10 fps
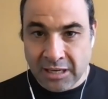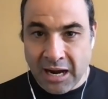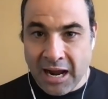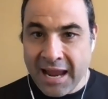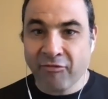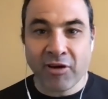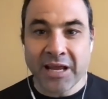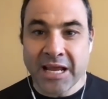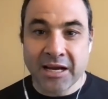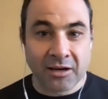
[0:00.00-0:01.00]
Yeah. Every
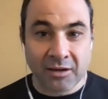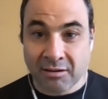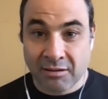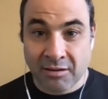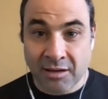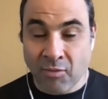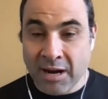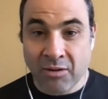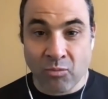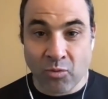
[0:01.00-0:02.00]
year
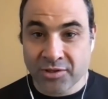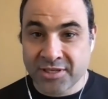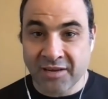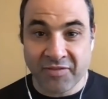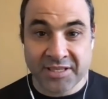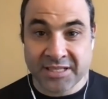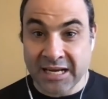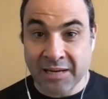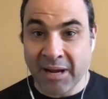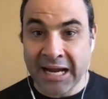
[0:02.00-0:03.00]
around World's Toughest
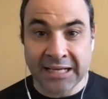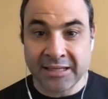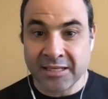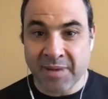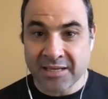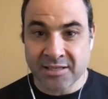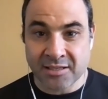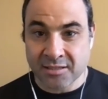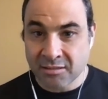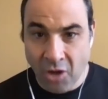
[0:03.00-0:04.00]
Time, I get these
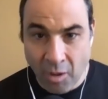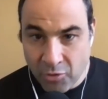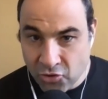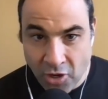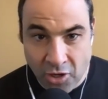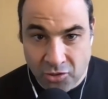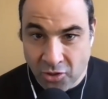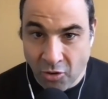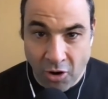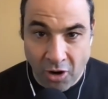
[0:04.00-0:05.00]
messages. I've been training
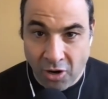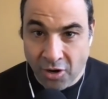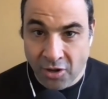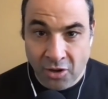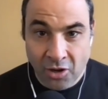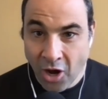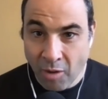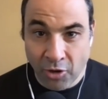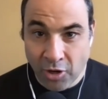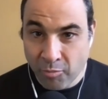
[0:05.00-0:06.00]
so hard.
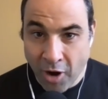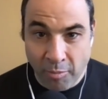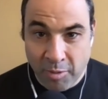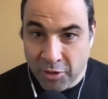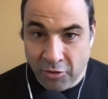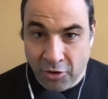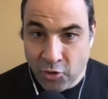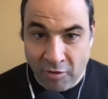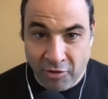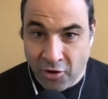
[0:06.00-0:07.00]
I'm going to probably be there. You
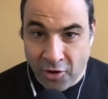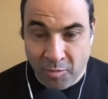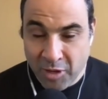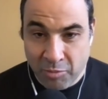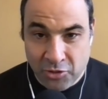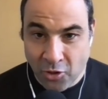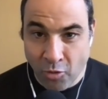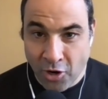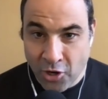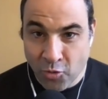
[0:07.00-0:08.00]
haven't heard of me, but don't
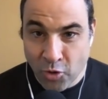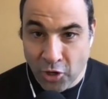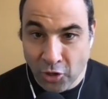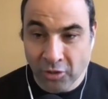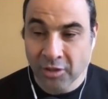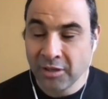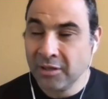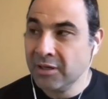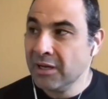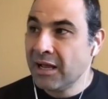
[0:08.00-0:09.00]
worry, you will.
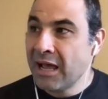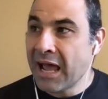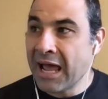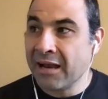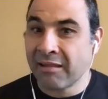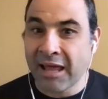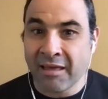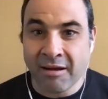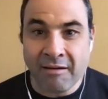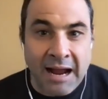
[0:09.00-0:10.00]
And like
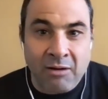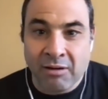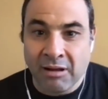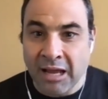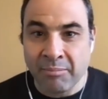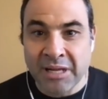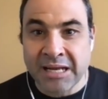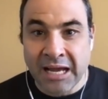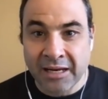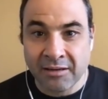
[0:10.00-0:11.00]
they're out at
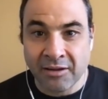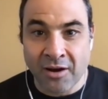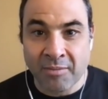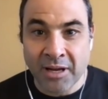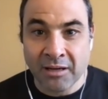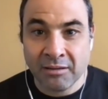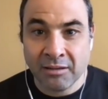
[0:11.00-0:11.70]
midnight. You know what I mean?